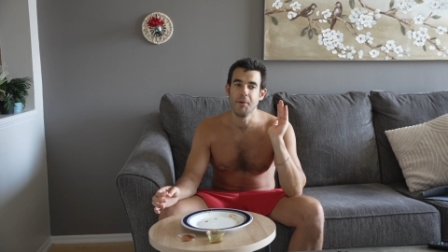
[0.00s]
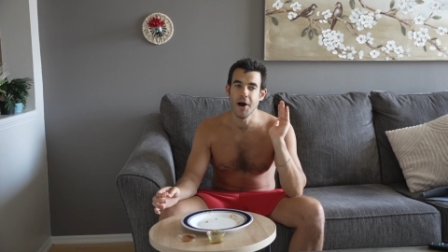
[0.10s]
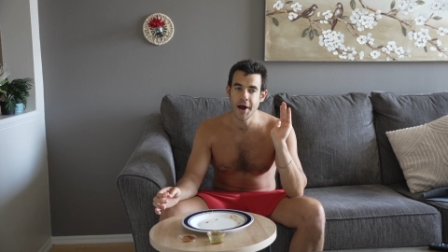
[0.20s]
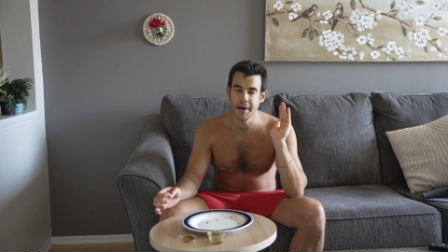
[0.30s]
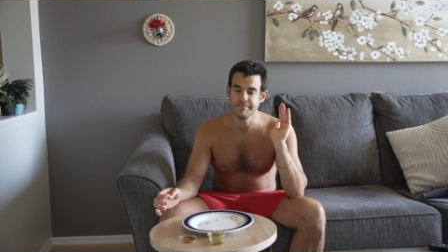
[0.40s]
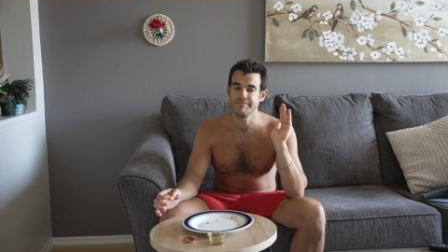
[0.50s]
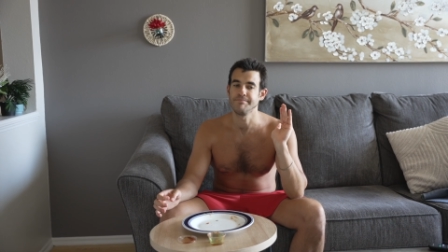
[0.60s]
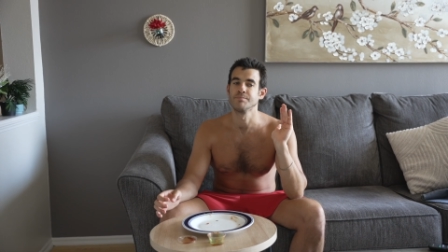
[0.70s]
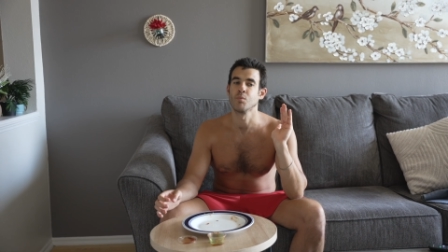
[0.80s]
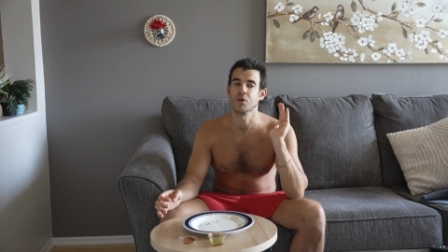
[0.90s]
but
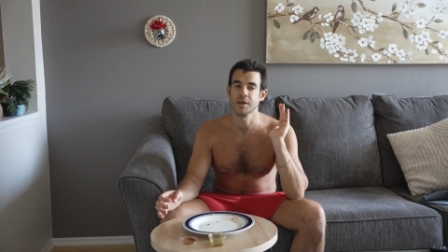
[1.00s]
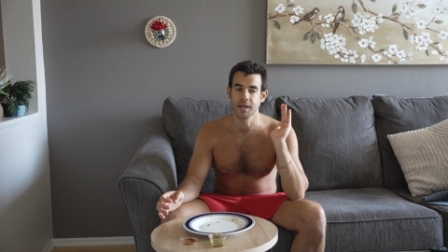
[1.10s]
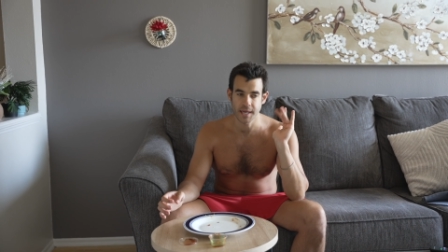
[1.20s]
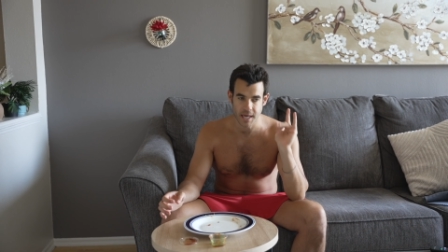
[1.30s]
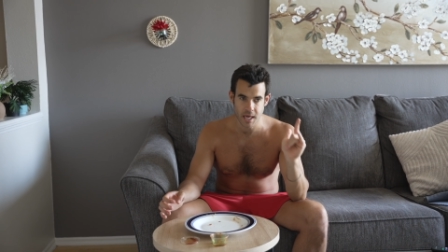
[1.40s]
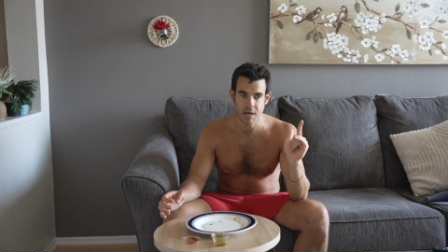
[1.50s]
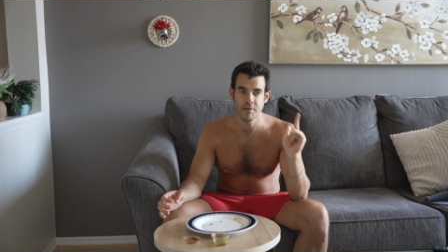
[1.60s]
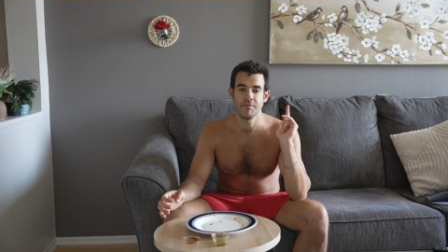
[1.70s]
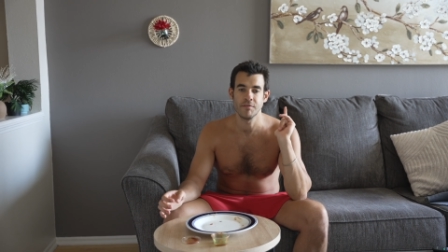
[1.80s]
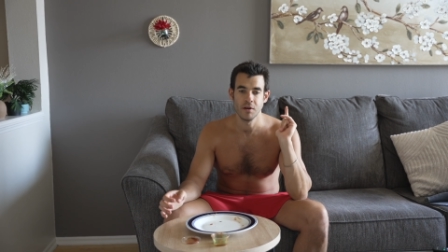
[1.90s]
we're going to
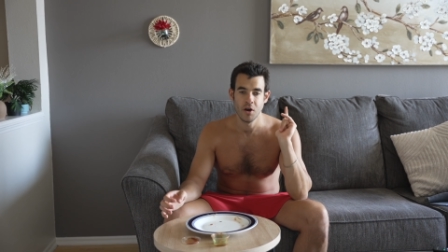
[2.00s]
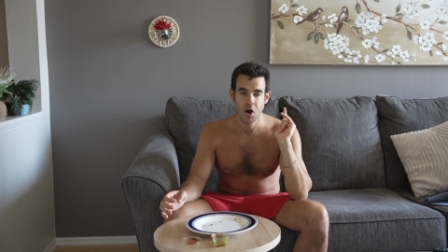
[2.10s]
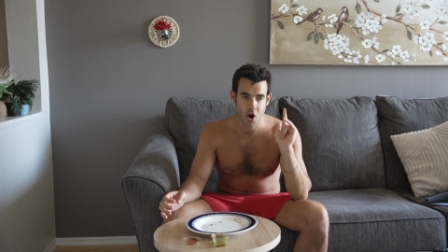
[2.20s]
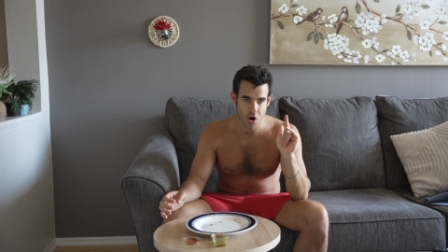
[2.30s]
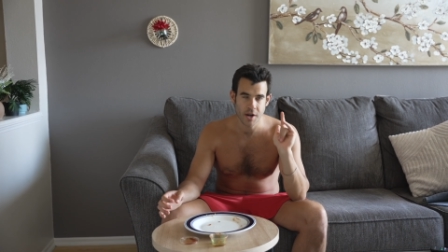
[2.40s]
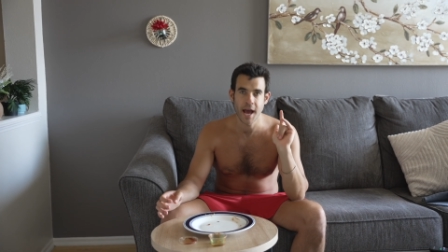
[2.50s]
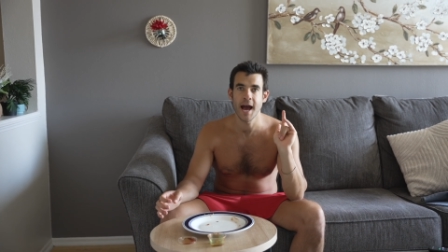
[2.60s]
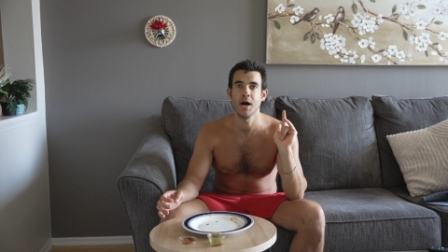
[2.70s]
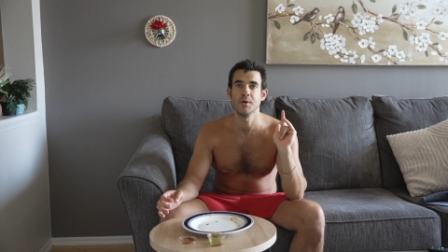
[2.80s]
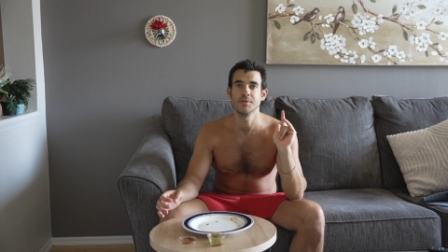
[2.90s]
give Hart
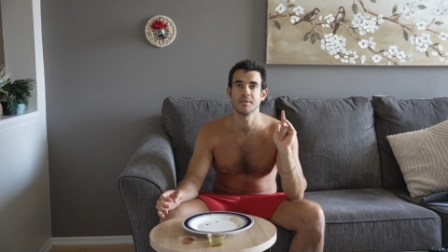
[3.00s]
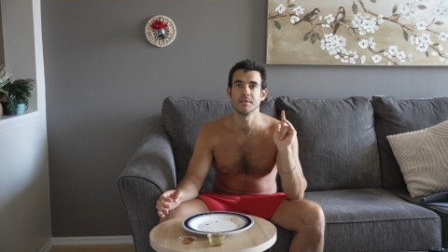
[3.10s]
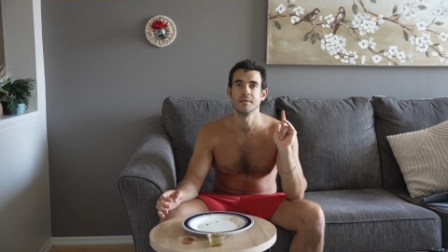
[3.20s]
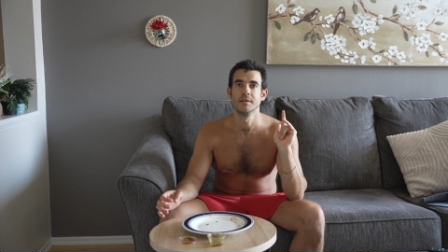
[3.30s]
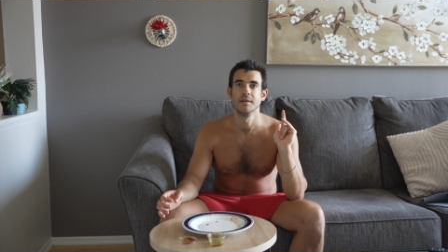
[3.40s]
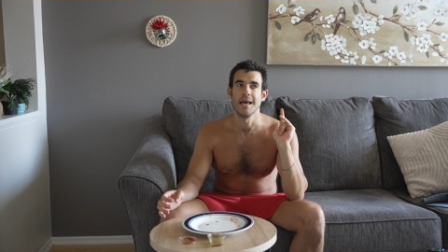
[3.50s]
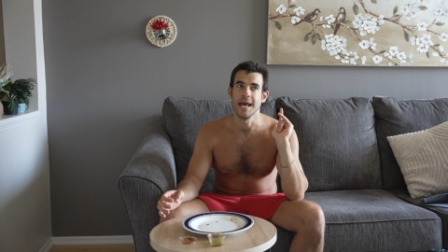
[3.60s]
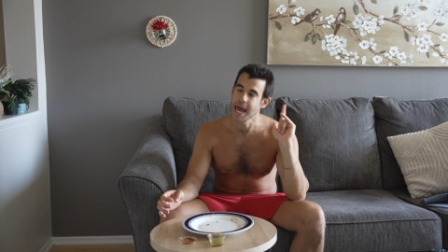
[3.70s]
House an